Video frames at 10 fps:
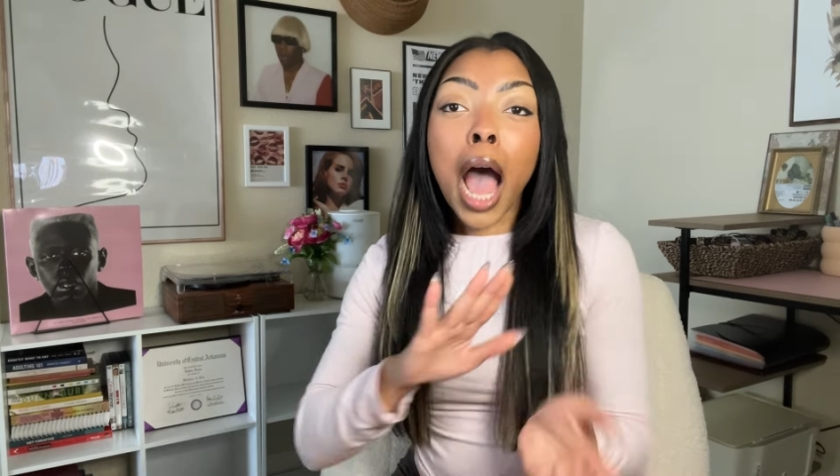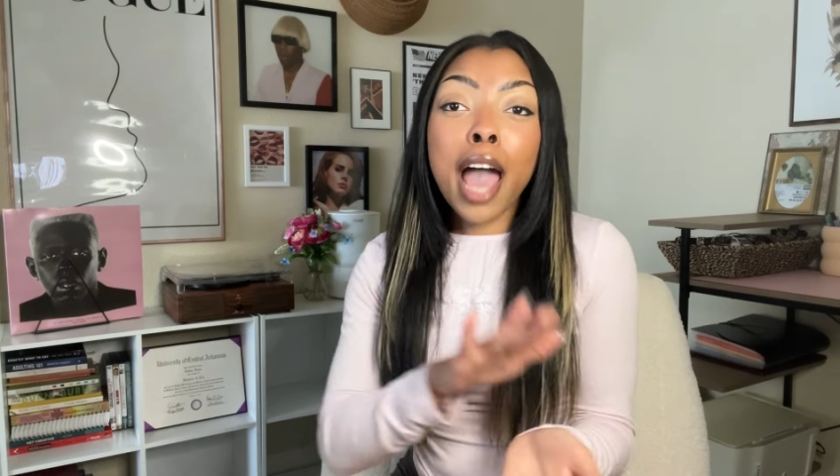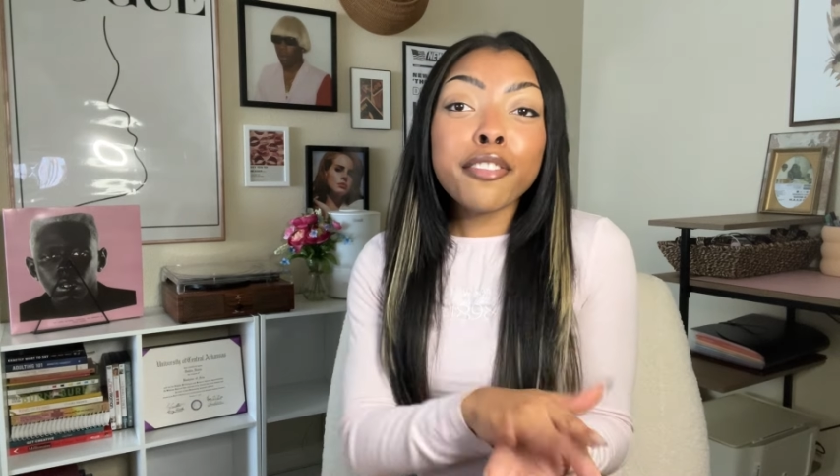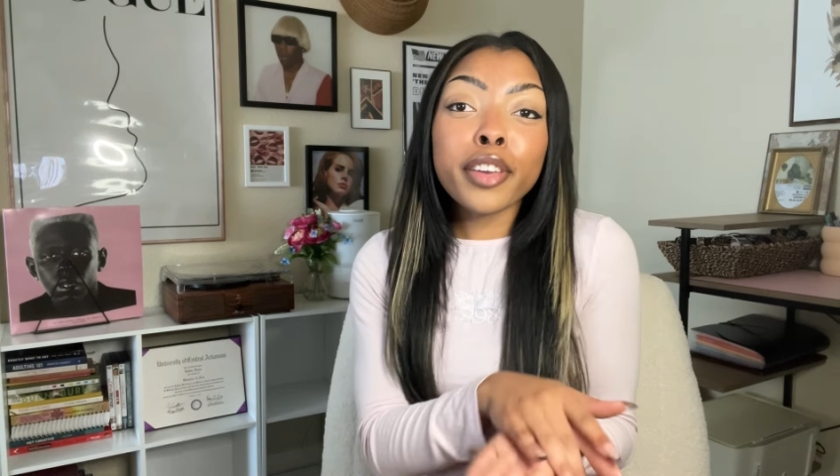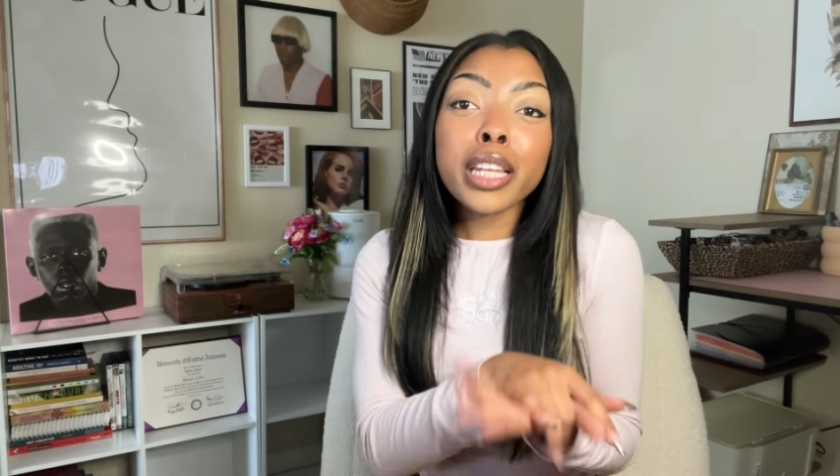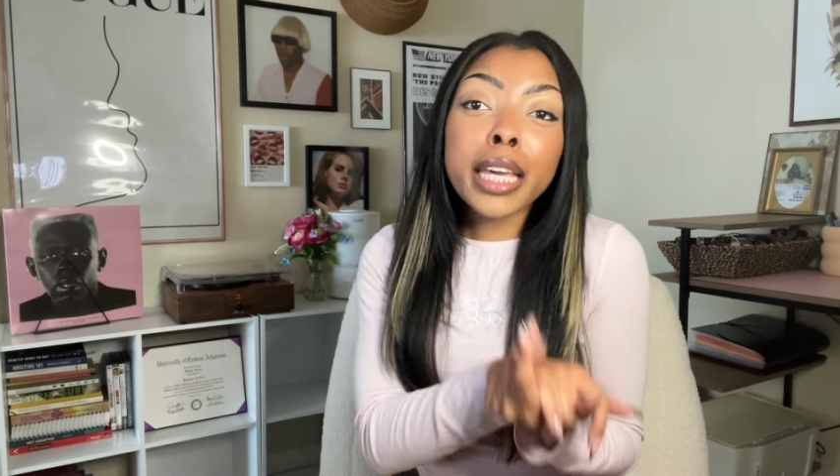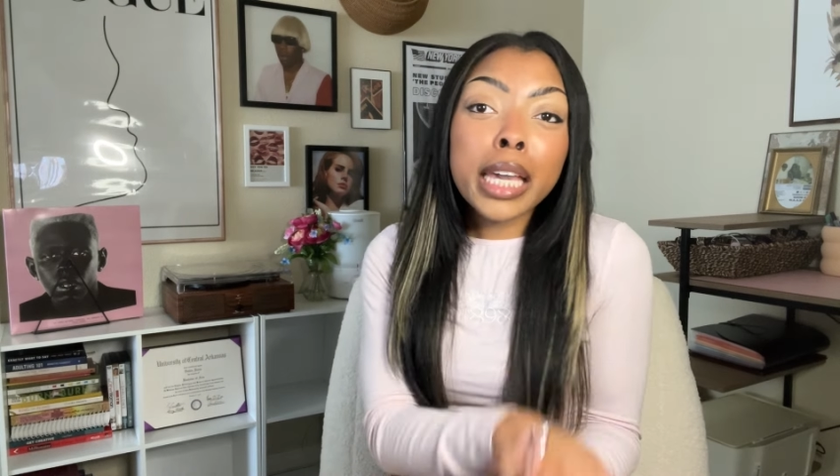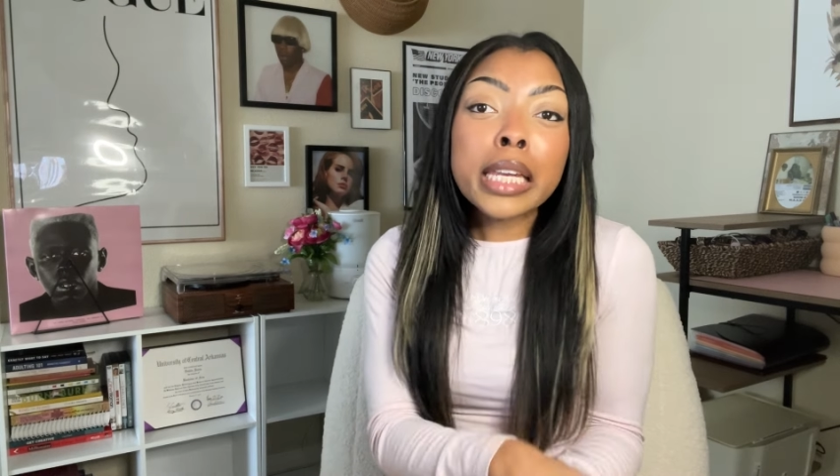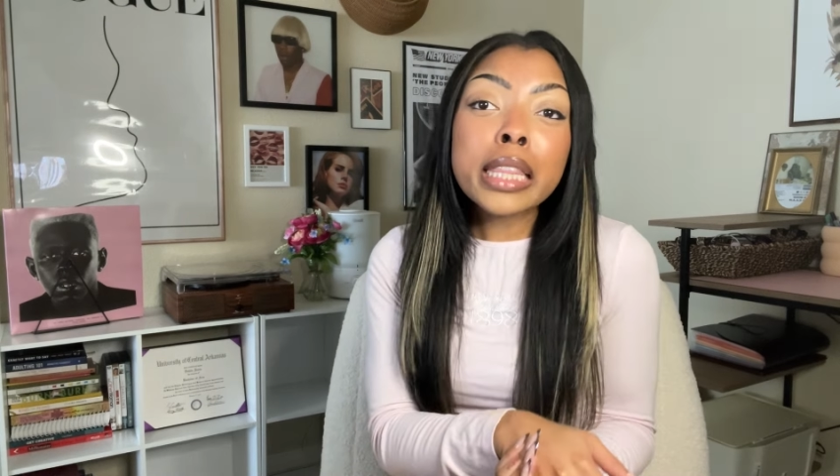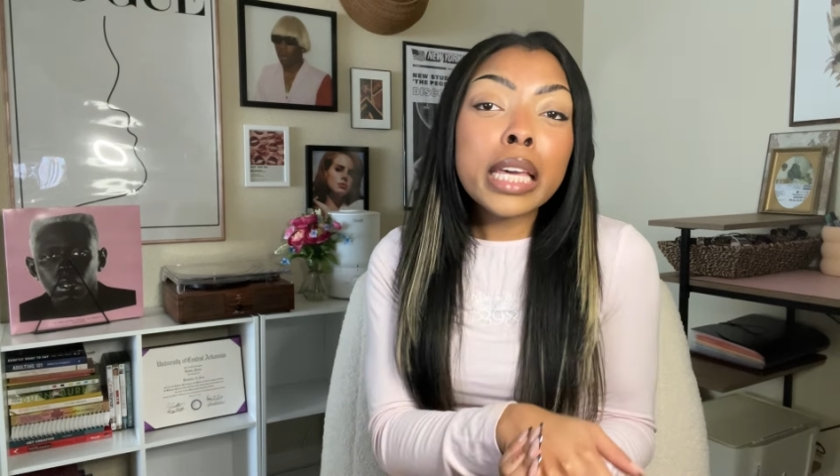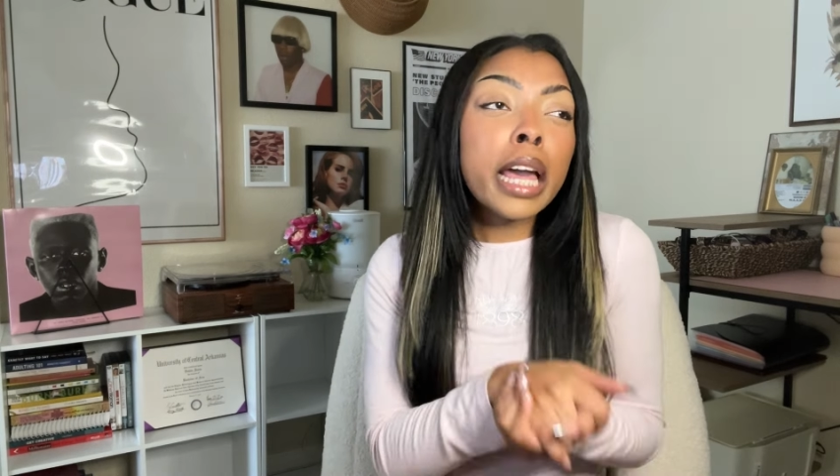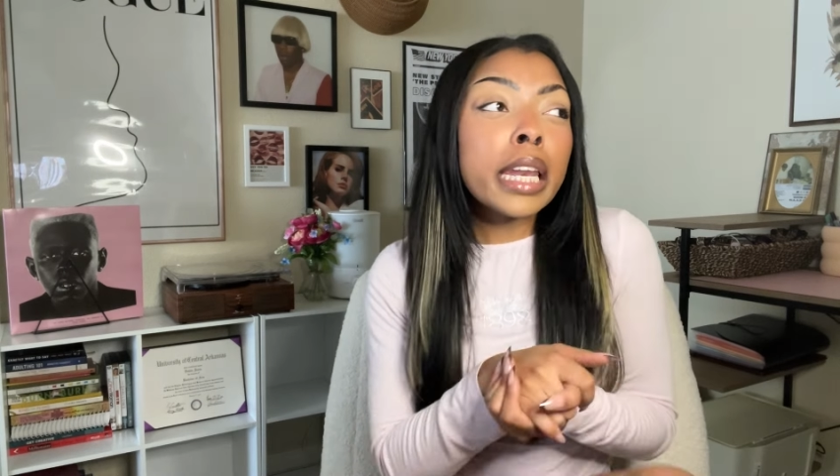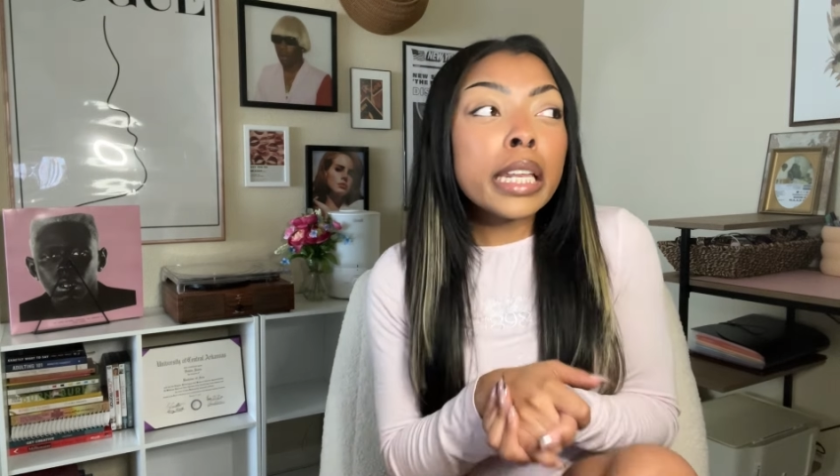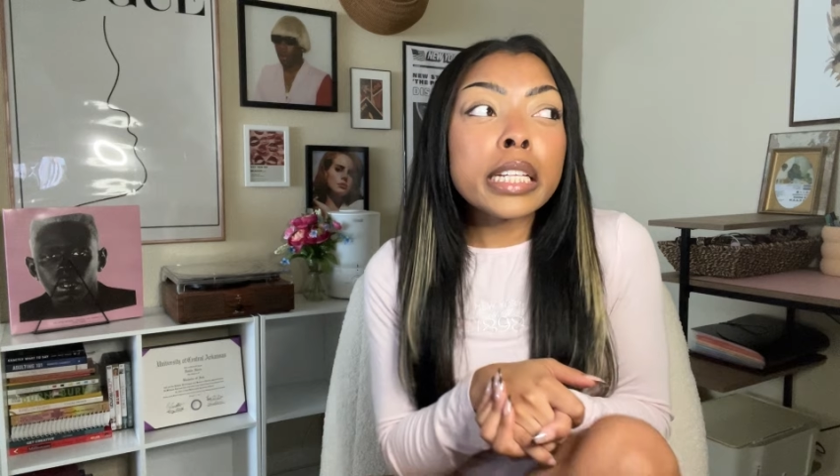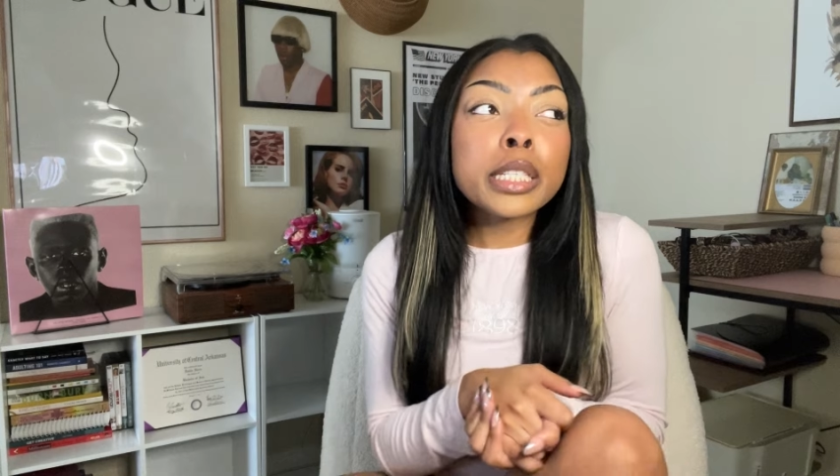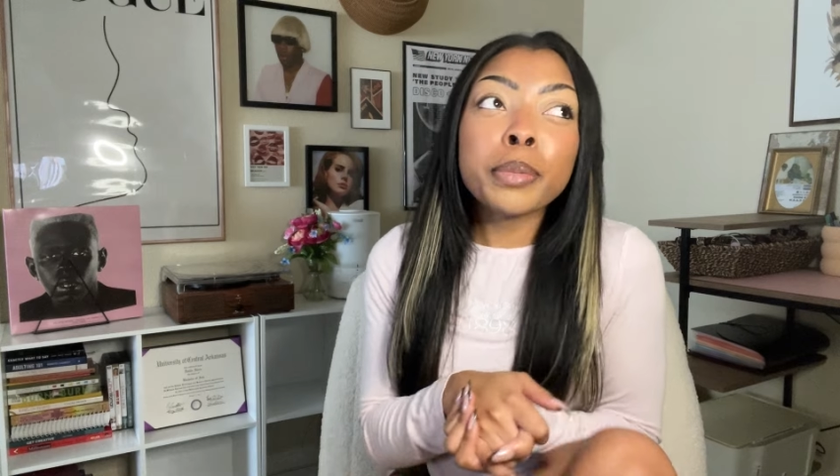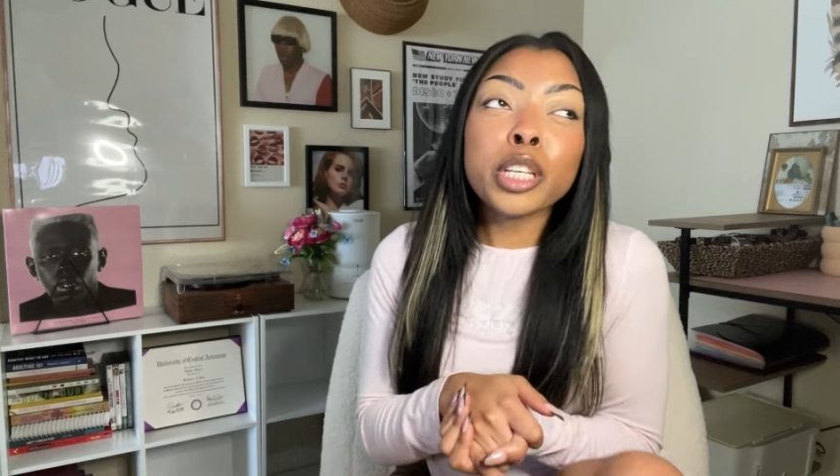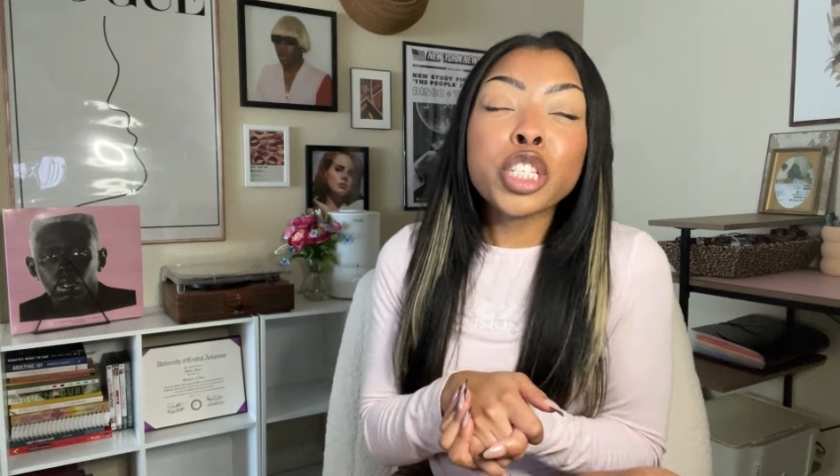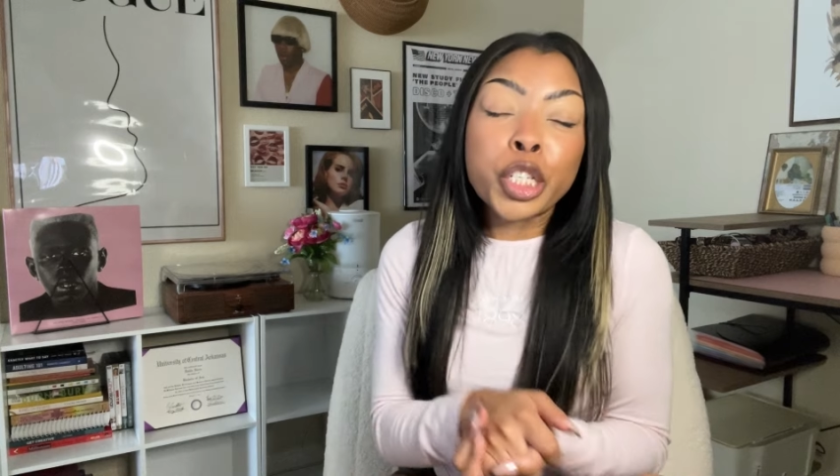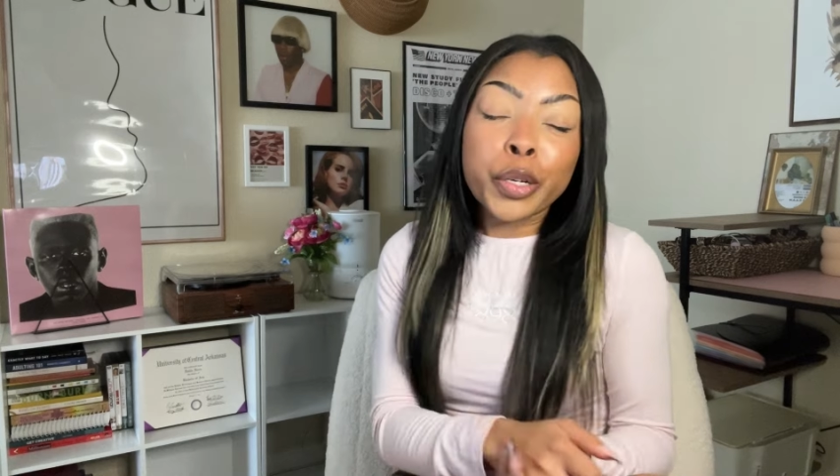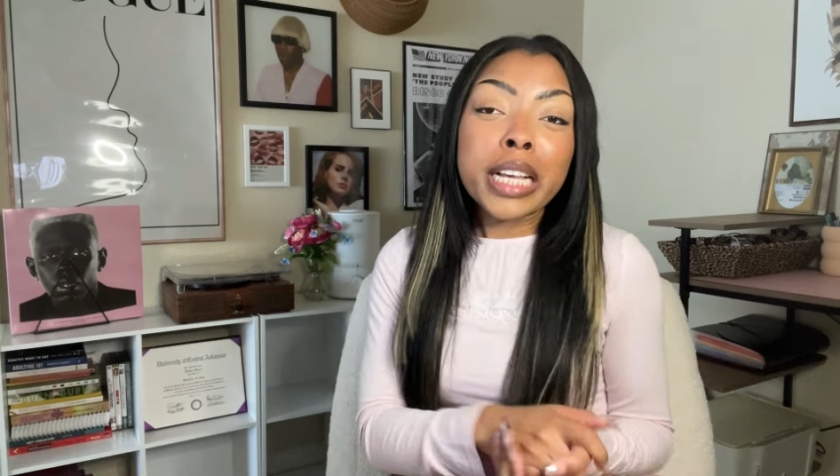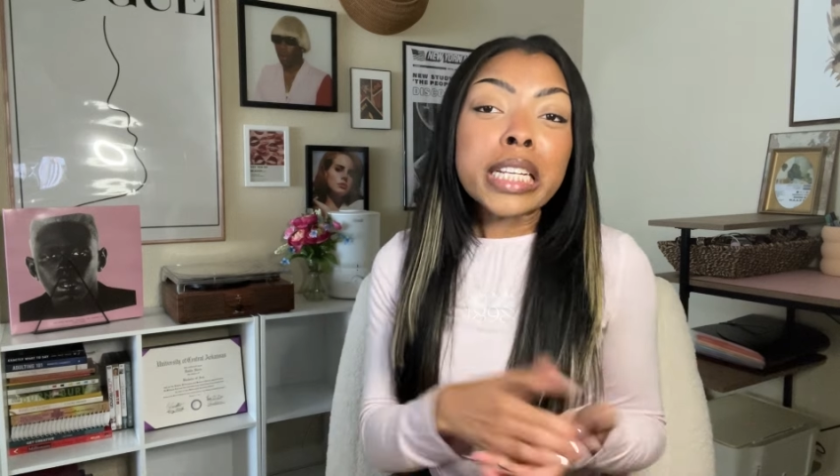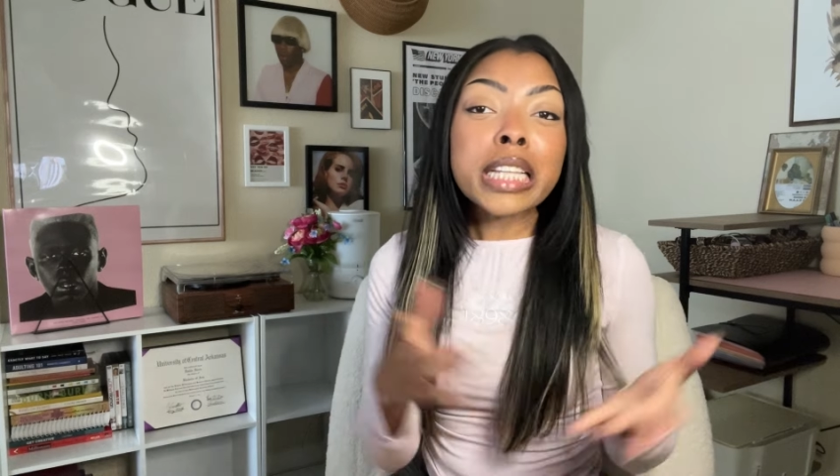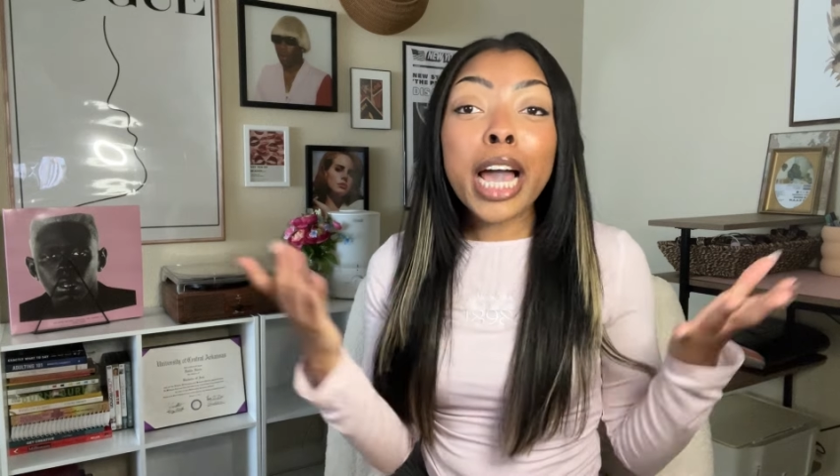I feel like anything that needed to be addressed,